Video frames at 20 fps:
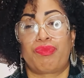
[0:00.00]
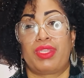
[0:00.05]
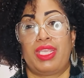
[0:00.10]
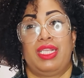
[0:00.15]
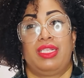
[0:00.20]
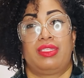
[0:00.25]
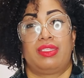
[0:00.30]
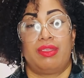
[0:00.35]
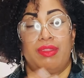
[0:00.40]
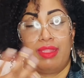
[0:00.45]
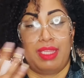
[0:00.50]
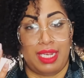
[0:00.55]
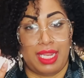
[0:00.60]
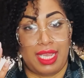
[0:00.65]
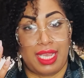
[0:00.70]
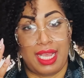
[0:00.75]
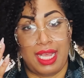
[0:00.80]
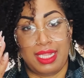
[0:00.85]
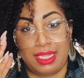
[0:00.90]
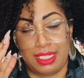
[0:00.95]
And so then I
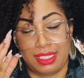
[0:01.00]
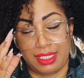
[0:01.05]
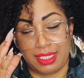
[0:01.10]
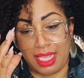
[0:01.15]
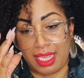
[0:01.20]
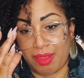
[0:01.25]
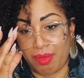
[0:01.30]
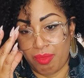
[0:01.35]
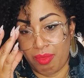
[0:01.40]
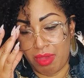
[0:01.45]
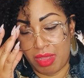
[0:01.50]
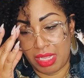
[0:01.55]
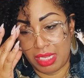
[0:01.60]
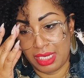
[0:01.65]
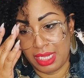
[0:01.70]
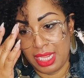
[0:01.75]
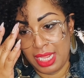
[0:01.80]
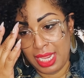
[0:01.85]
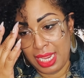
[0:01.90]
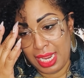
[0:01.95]
got the second
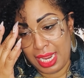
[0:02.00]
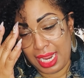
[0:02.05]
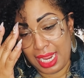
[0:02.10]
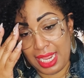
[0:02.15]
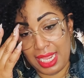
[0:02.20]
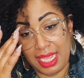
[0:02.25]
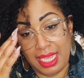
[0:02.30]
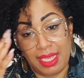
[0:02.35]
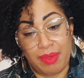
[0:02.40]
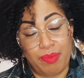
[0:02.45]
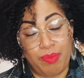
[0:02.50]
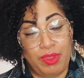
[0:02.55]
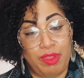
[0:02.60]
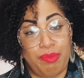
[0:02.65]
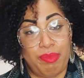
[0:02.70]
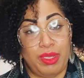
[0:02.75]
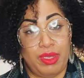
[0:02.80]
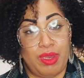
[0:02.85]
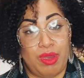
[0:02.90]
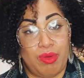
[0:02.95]
one and we've
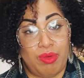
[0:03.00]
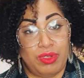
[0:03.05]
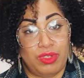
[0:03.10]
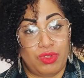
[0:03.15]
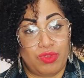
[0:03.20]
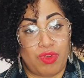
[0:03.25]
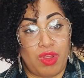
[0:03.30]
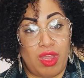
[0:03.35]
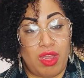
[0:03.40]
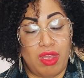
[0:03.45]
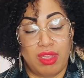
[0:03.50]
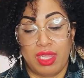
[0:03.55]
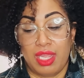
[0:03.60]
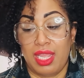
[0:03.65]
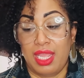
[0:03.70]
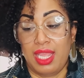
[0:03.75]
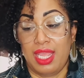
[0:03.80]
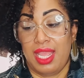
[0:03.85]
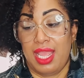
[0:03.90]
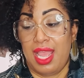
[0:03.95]
been going strong.
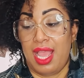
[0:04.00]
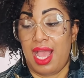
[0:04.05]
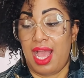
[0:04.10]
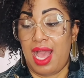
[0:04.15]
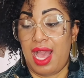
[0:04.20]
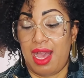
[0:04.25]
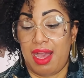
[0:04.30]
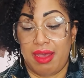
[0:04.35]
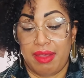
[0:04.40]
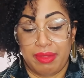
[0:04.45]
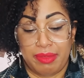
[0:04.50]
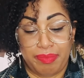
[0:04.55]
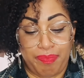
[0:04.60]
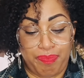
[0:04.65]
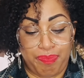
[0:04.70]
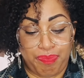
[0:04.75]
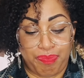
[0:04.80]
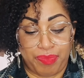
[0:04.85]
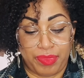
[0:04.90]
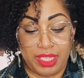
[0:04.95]

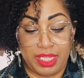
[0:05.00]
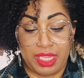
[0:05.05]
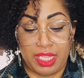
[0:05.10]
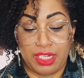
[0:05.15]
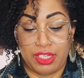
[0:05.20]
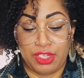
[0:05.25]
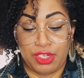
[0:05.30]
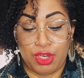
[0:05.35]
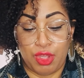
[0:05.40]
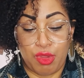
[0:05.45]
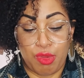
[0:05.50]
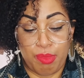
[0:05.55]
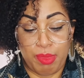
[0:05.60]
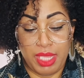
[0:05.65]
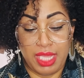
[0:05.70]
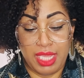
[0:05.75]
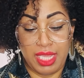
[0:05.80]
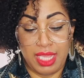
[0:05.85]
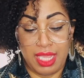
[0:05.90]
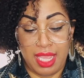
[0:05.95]
The
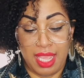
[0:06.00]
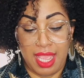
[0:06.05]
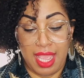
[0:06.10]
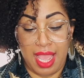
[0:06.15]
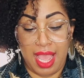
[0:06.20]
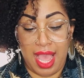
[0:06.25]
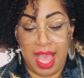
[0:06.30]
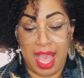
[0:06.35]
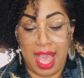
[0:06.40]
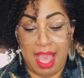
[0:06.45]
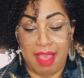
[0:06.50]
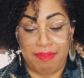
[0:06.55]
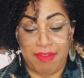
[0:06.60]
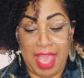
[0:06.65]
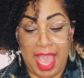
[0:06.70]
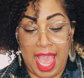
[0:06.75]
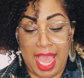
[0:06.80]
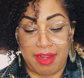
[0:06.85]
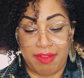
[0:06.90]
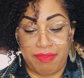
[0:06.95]
Janome, I've
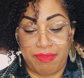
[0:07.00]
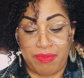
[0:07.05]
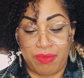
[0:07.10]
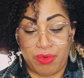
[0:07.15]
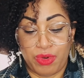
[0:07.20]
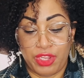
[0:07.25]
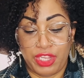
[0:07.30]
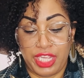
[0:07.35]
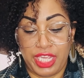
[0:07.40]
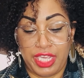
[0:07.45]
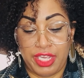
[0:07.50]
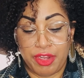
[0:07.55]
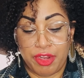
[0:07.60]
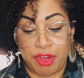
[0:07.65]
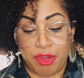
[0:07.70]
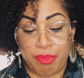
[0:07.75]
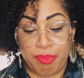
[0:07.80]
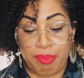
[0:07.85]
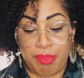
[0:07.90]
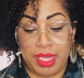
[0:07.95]
had it for a
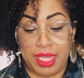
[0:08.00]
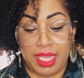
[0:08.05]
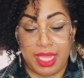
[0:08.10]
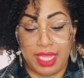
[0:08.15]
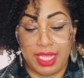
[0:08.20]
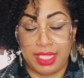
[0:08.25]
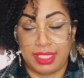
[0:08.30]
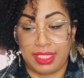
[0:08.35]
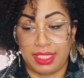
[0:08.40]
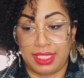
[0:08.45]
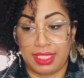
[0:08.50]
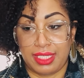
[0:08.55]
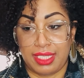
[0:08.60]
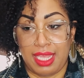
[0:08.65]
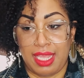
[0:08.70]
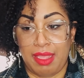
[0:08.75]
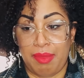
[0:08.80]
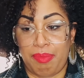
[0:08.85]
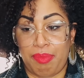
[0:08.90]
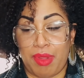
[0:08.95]
year, but
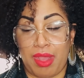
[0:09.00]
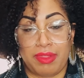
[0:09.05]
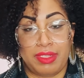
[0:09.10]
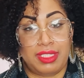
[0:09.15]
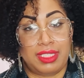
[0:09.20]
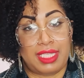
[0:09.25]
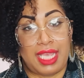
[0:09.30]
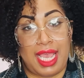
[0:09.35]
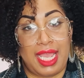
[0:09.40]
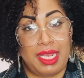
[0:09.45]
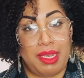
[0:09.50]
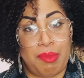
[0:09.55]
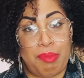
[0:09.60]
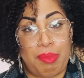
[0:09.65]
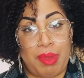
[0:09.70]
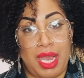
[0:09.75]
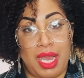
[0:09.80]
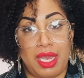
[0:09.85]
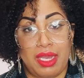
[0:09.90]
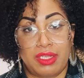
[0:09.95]
it probably sat in a
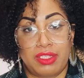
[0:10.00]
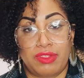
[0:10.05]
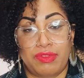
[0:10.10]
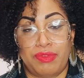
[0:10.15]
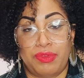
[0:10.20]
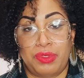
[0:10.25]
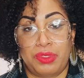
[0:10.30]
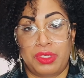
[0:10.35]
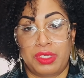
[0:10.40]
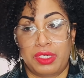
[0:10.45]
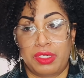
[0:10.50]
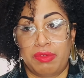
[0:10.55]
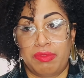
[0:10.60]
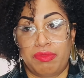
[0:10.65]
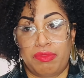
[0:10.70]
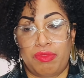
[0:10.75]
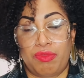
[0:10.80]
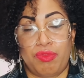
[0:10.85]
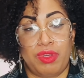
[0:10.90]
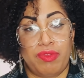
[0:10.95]
box for
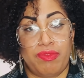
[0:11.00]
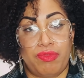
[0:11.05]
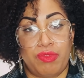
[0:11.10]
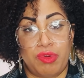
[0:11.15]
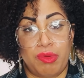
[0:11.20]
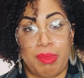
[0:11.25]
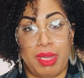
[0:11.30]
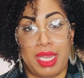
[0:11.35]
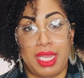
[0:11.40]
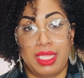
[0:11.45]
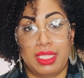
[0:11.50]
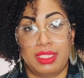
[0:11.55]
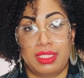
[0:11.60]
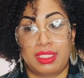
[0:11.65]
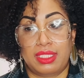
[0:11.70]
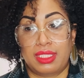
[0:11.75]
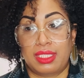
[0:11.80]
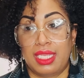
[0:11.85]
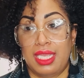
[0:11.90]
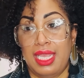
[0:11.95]
3 or 4
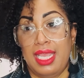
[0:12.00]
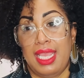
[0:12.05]
months.